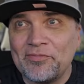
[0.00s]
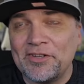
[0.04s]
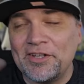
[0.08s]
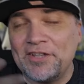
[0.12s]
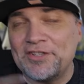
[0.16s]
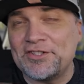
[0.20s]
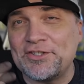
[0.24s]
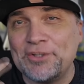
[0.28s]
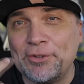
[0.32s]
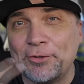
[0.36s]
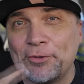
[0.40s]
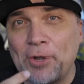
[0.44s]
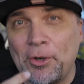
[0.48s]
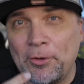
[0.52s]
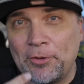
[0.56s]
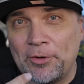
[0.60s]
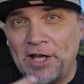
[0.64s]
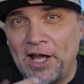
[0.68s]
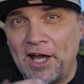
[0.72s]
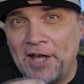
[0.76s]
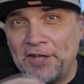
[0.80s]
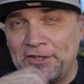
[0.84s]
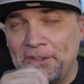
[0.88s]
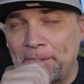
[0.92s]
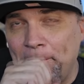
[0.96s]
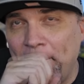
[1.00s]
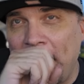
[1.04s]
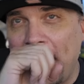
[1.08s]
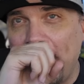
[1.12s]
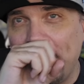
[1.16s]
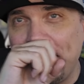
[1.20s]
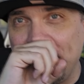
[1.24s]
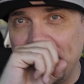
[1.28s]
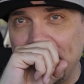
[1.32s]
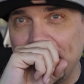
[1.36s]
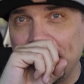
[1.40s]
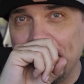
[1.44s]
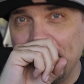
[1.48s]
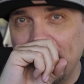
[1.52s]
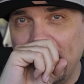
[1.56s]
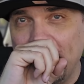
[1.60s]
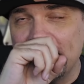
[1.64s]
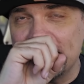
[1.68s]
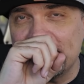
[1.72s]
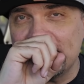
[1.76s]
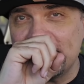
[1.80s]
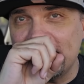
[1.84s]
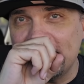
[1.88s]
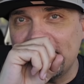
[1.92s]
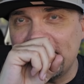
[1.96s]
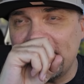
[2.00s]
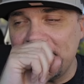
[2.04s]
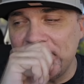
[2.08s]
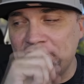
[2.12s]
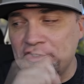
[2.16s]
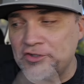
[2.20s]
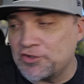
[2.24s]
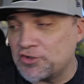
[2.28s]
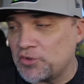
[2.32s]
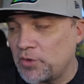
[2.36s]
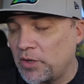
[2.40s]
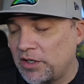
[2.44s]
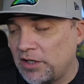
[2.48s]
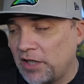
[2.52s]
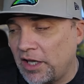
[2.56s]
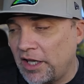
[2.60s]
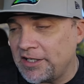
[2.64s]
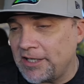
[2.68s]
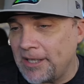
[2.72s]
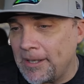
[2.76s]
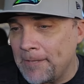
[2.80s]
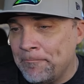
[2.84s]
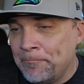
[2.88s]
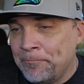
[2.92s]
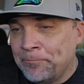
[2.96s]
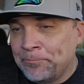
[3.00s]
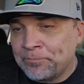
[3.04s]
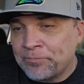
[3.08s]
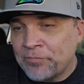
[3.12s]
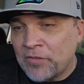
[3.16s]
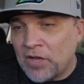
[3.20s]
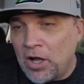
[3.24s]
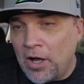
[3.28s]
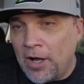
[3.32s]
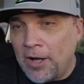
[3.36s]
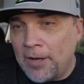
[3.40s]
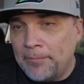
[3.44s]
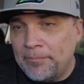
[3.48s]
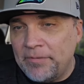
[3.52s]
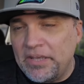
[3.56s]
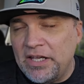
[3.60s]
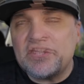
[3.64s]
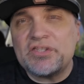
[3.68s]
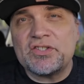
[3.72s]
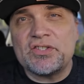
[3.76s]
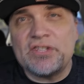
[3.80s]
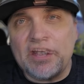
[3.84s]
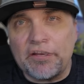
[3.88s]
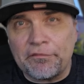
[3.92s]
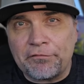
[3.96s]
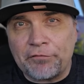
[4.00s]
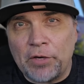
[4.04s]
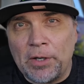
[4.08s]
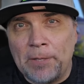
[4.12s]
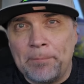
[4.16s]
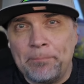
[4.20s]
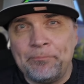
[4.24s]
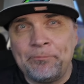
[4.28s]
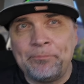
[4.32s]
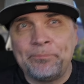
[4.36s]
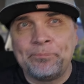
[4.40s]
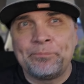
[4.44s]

It's still going on, the popping sensation, so I like it. It's different.